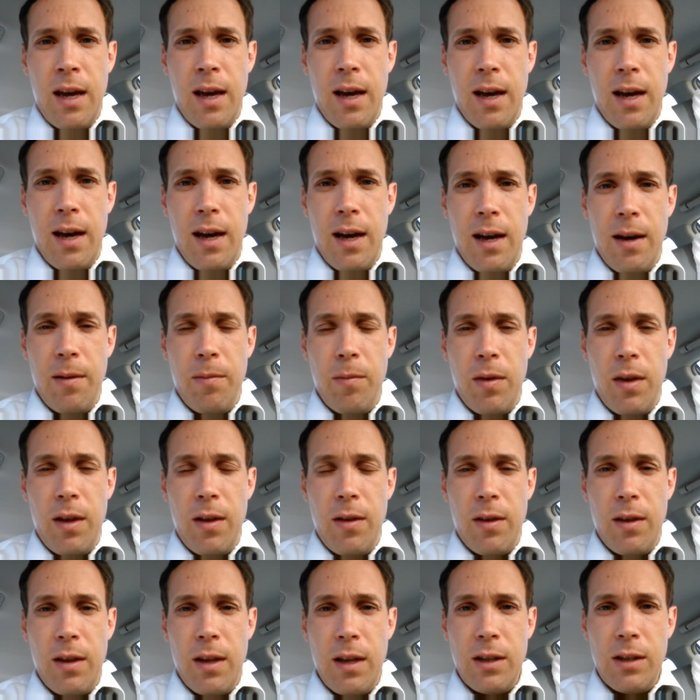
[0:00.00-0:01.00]
Uh,
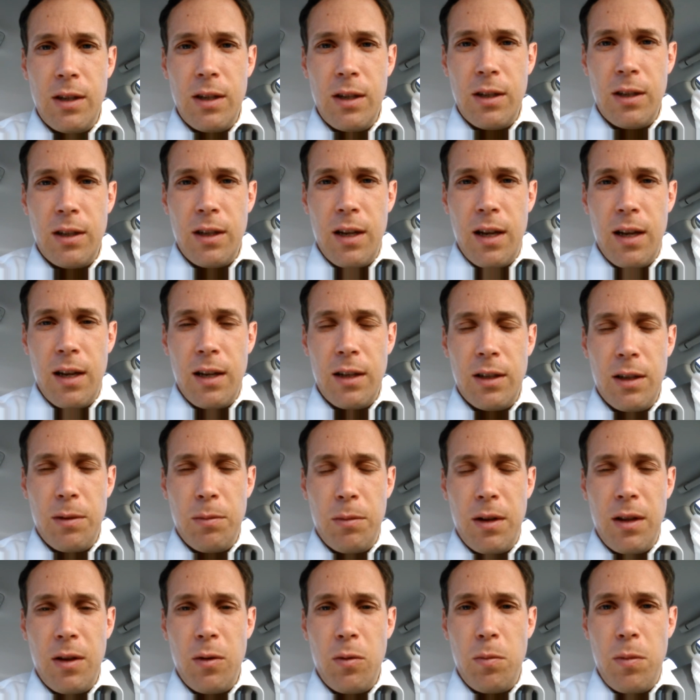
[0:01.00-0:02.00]
this is uh, somebody
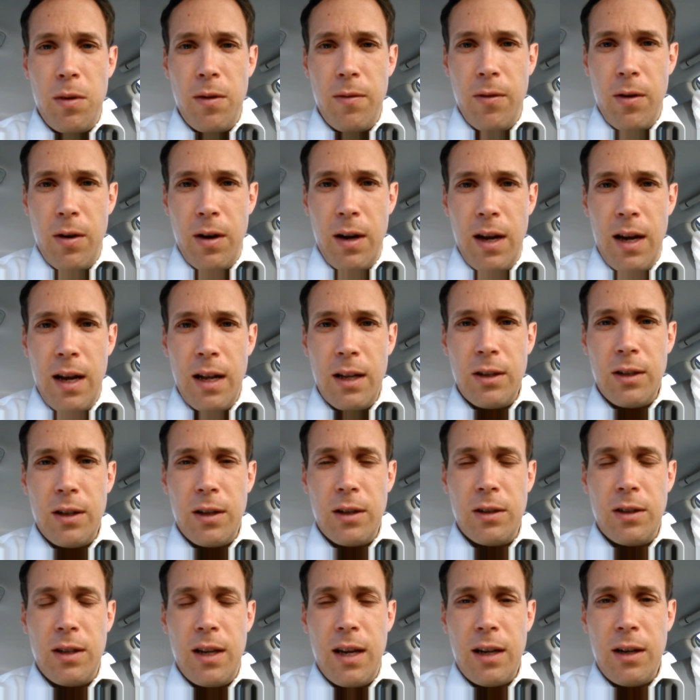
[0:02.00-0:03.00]
that would be very hands on
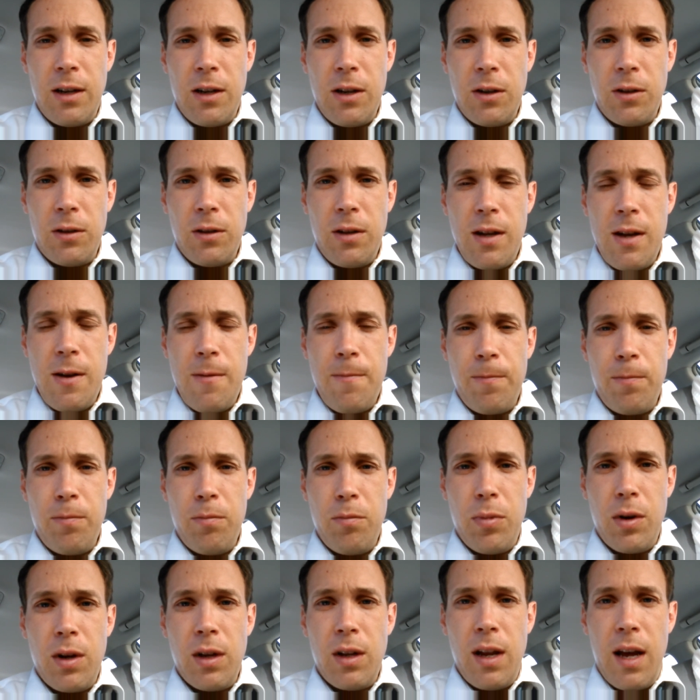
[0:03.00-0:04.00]
technically,
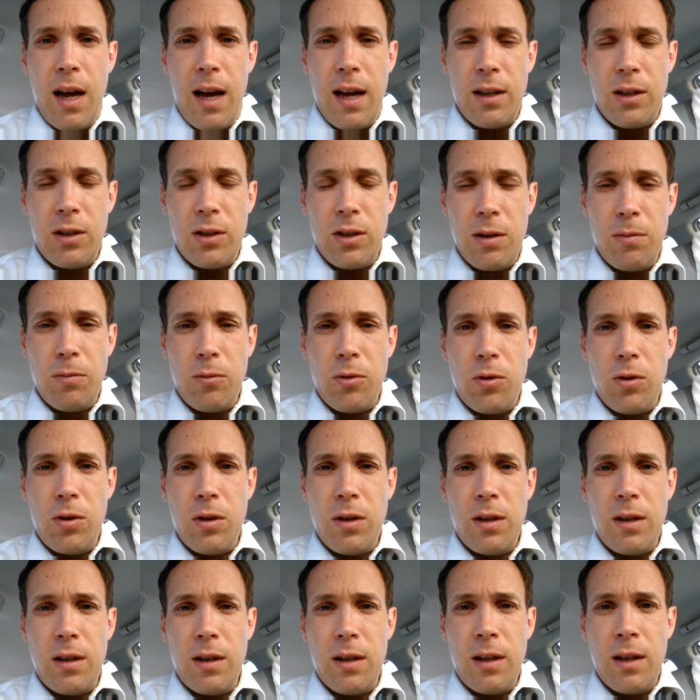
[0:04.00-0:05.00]
but had some
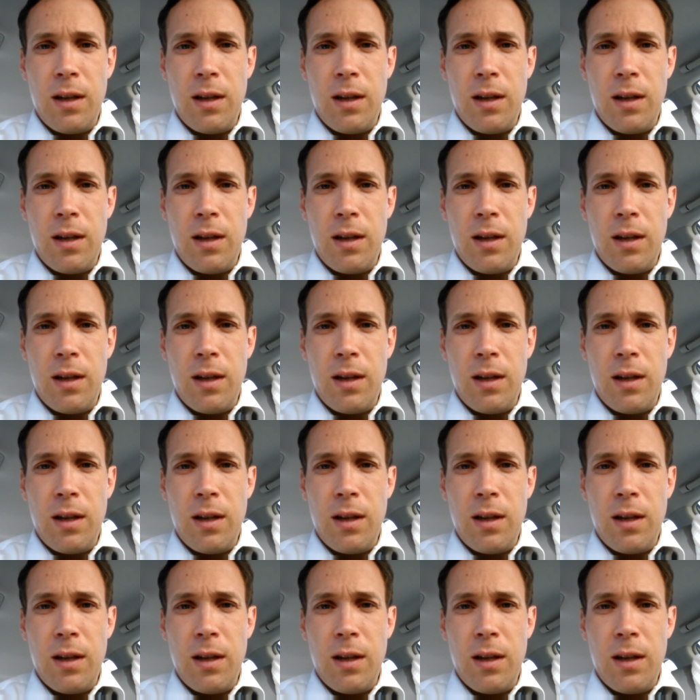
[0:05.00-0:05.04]
good